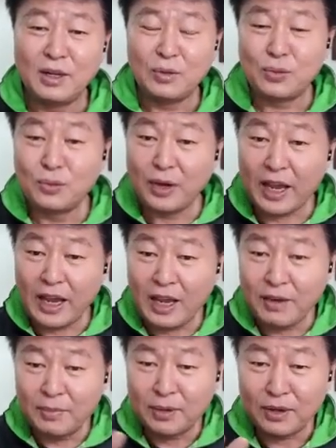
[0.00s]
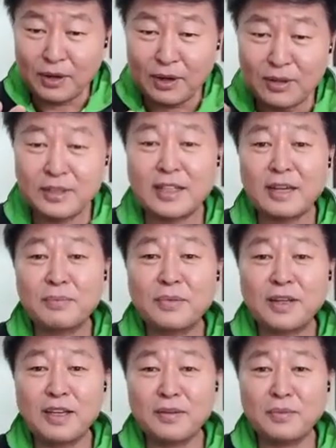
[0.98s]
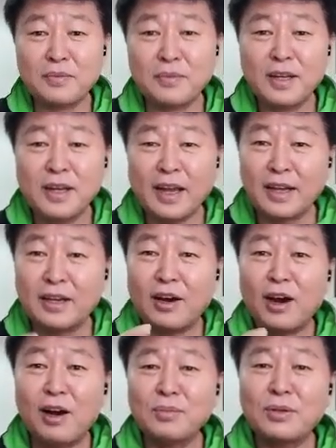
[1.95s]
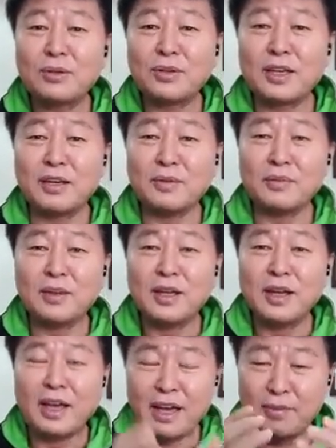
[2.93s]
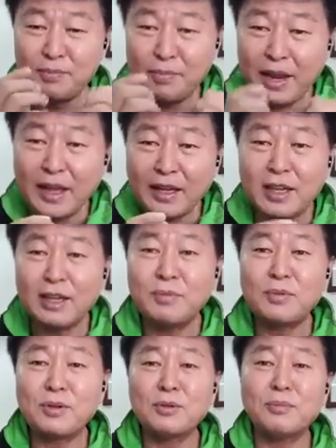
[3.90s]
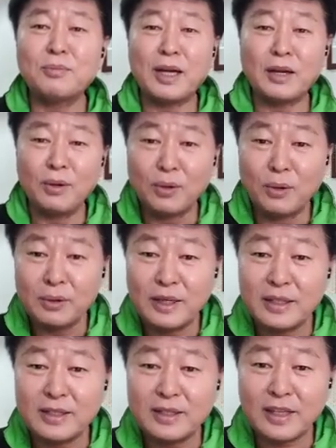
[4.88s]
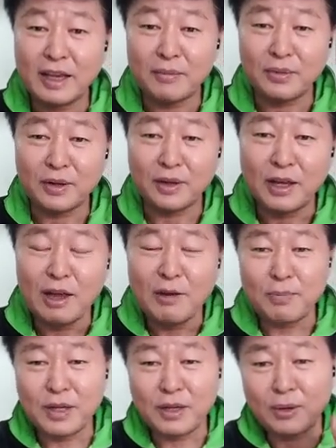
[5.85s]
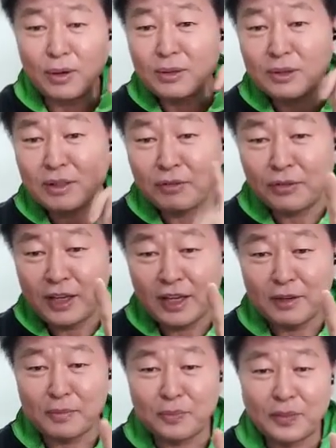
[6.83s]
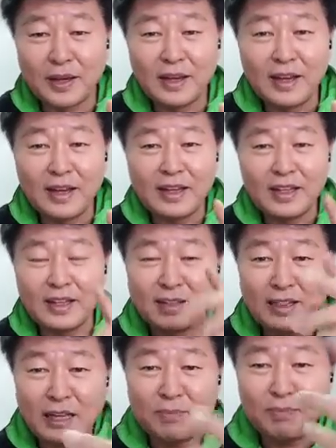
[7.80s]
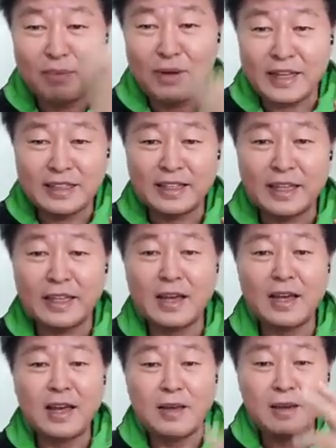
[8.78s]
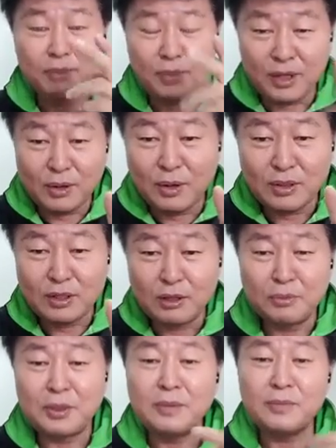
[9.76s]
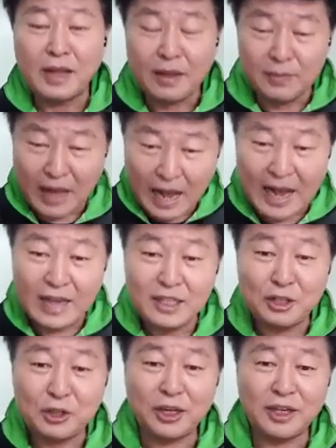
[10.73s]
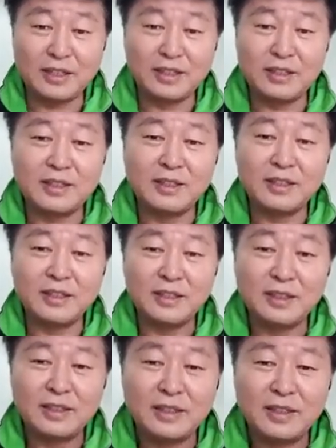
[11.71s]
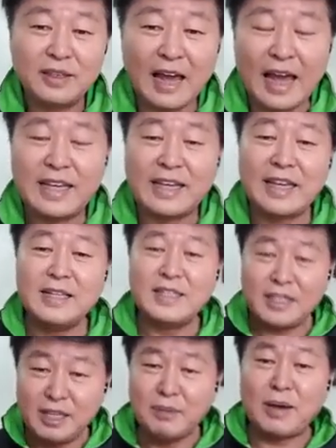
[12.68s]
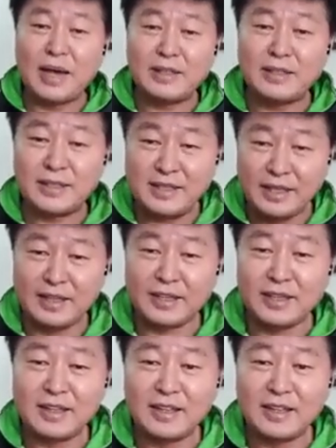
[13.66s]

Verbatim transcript: Whoever accept him and come to him and make him to my Lord and Savior because of him is not blessing. Because of it, I change. I can see my sin.